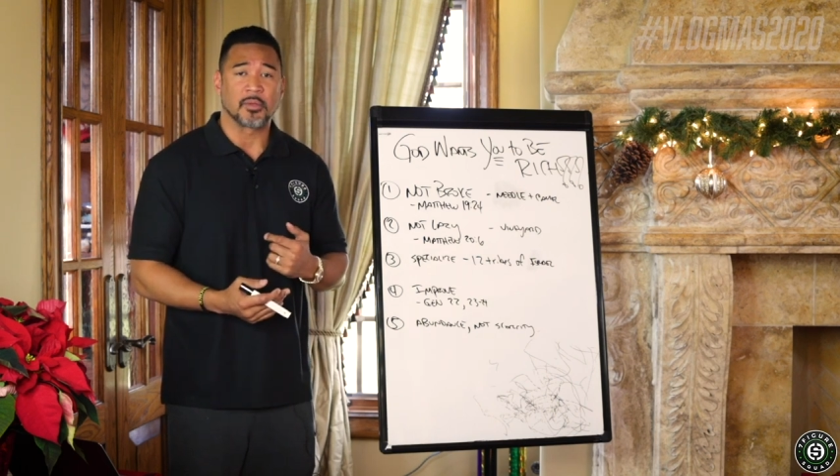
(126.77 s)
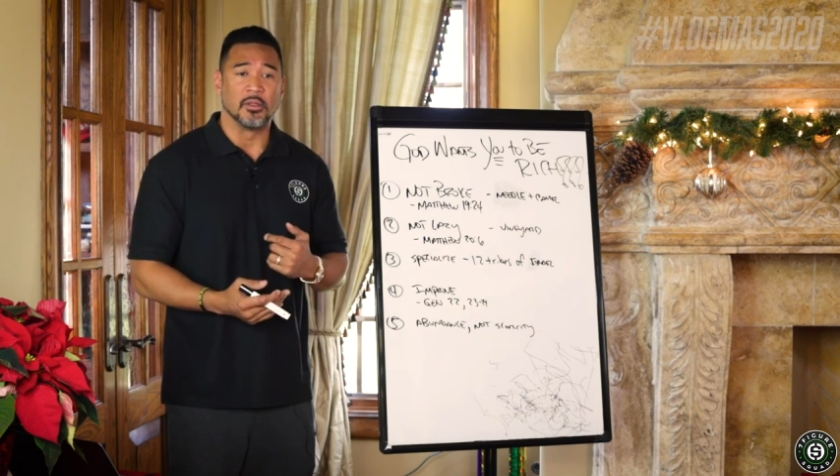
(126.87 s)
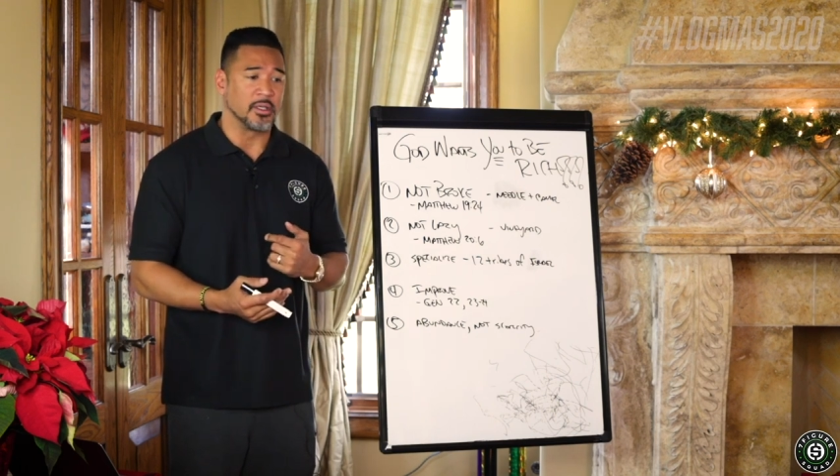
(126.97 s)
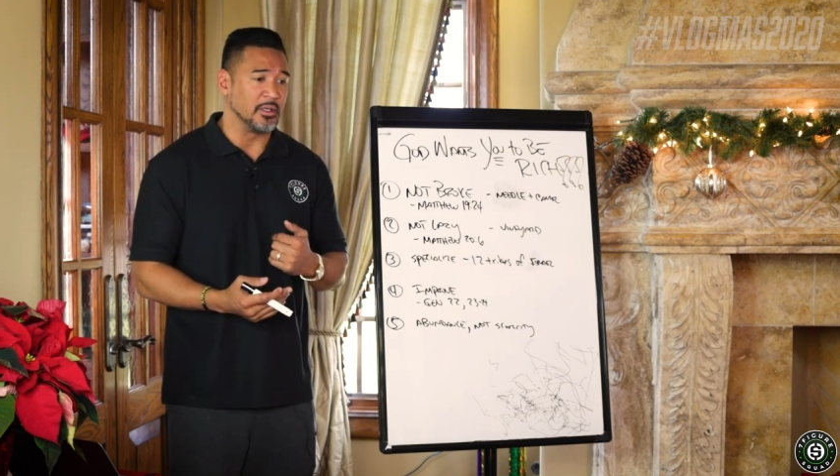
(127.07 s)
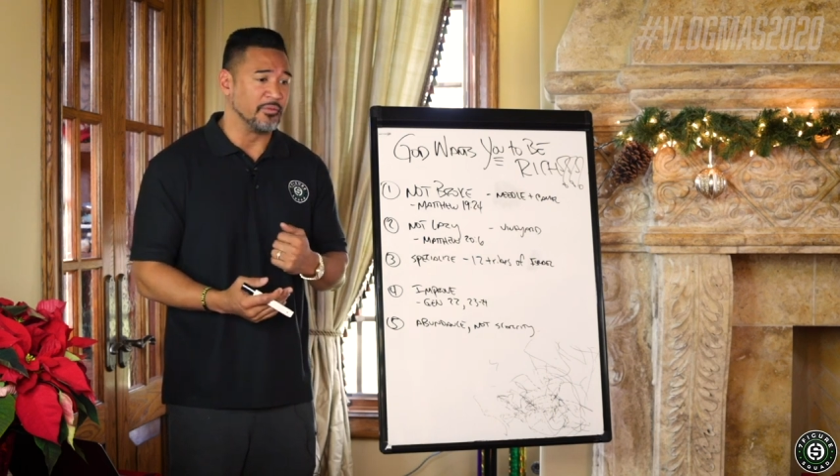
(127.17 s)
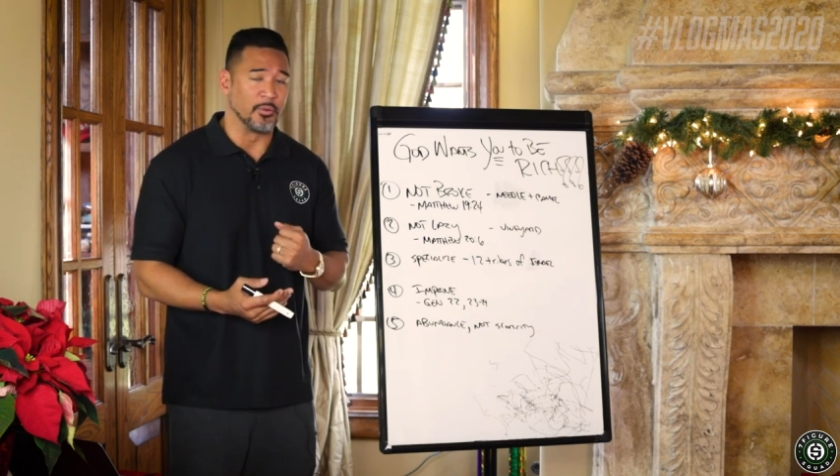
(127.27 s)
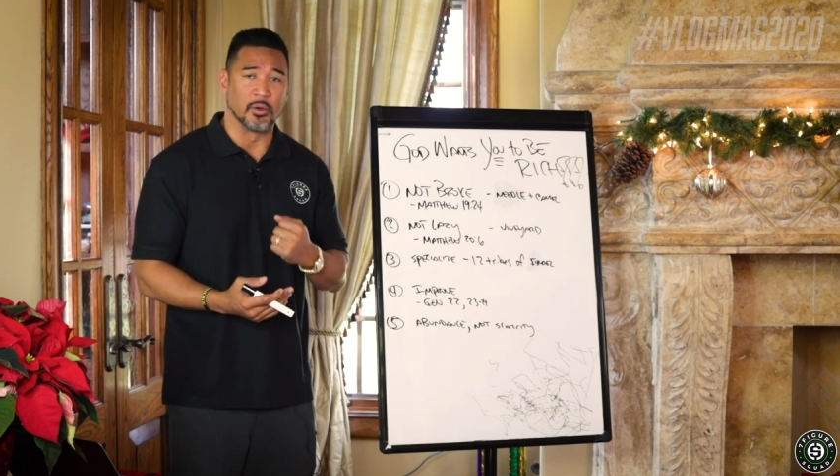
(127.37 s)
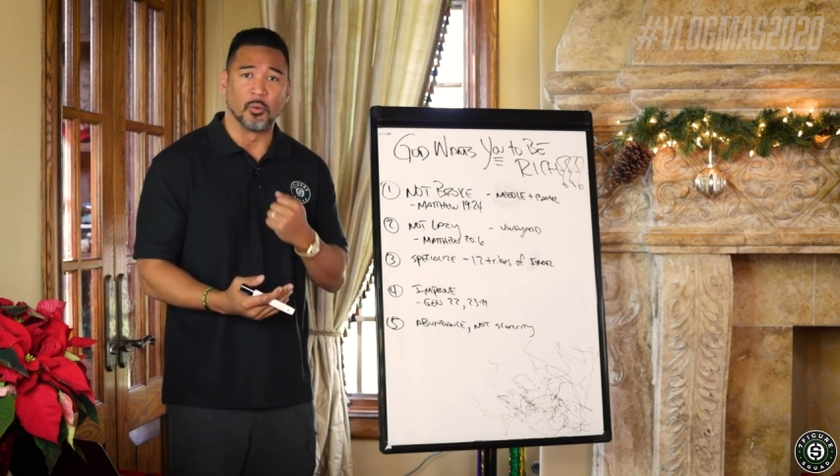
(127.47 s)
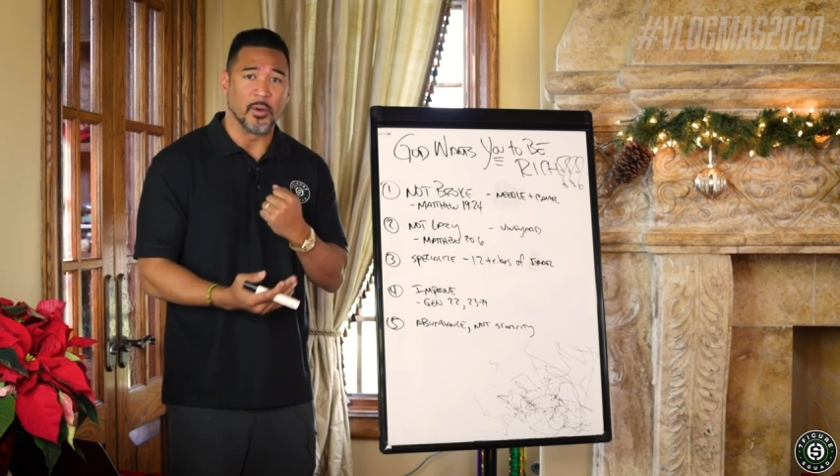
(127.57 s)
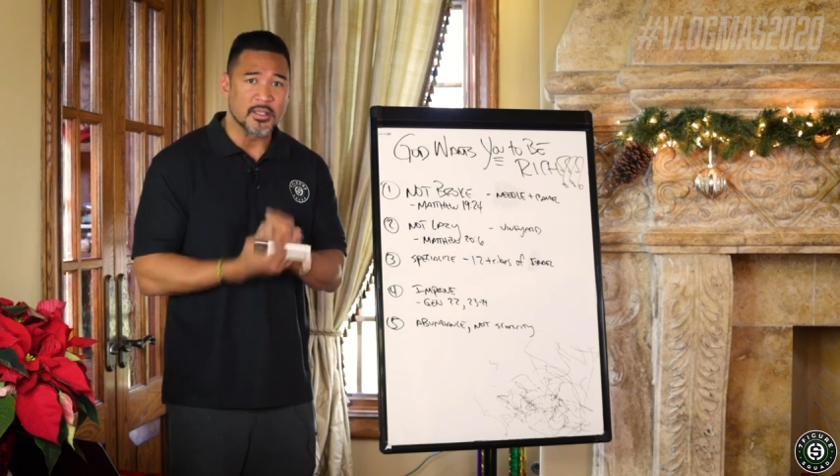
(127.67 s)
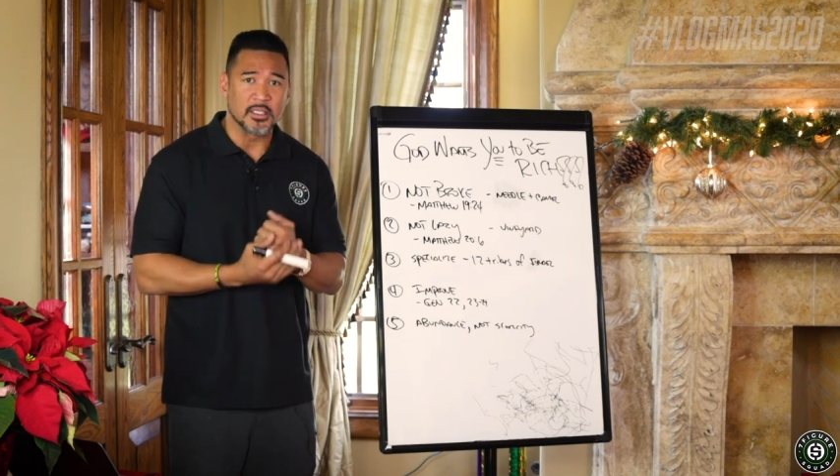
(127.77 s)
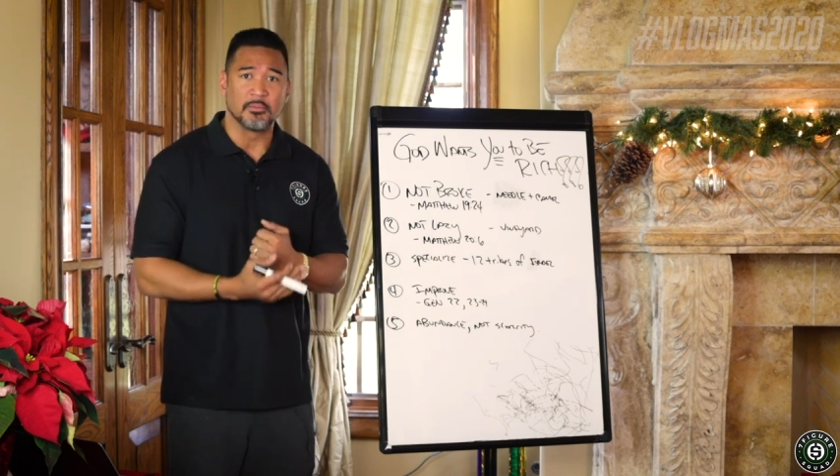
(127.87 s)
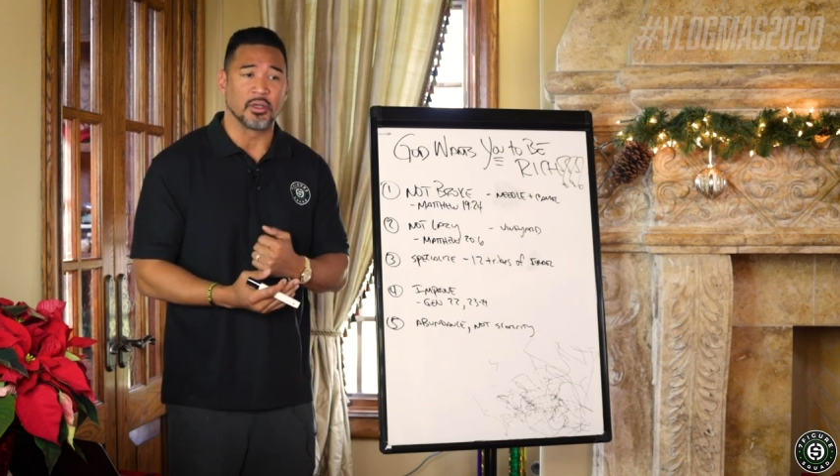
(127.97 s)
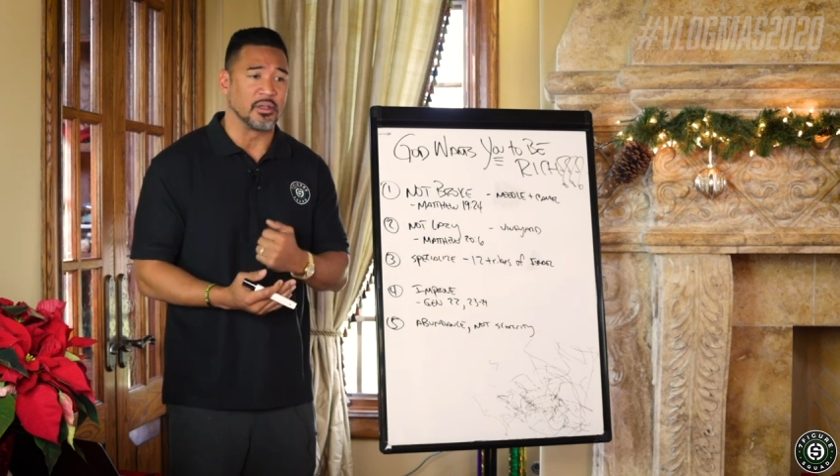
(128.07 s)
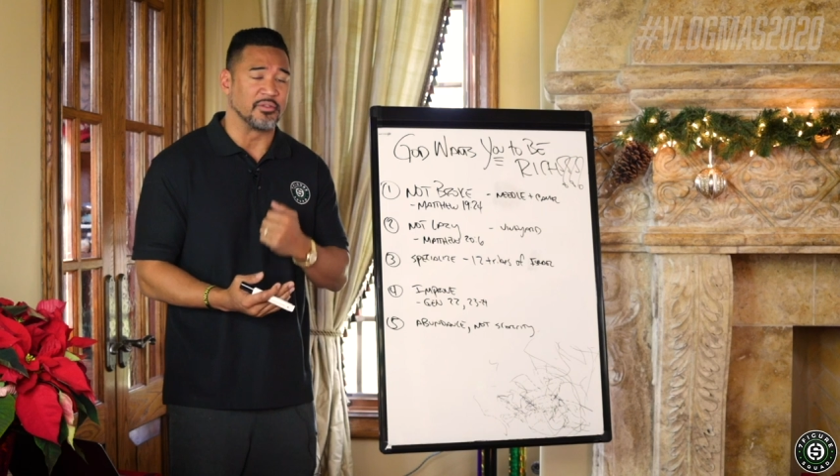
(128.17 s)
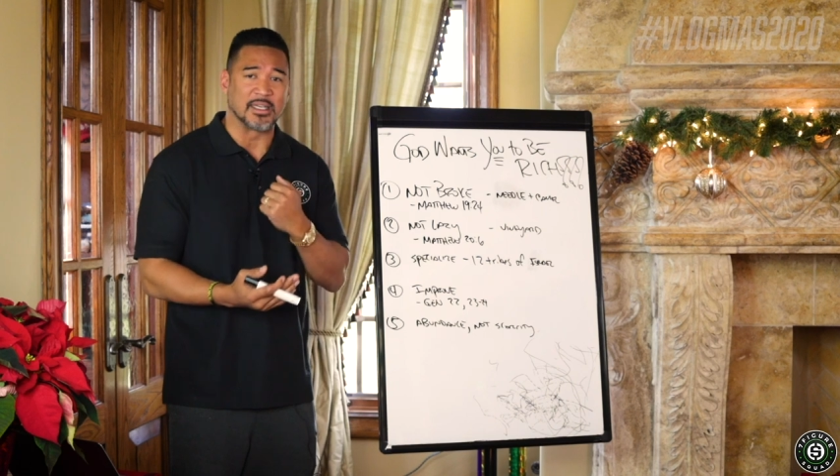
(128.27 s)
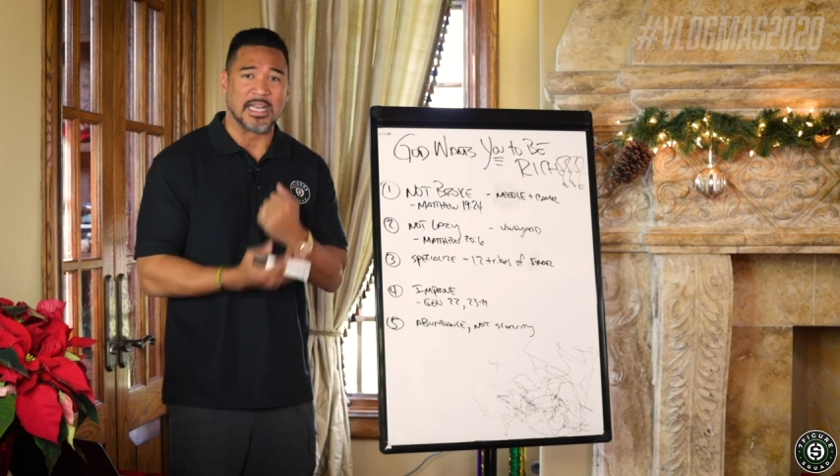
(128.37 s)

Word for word: looking for wisdom, looking for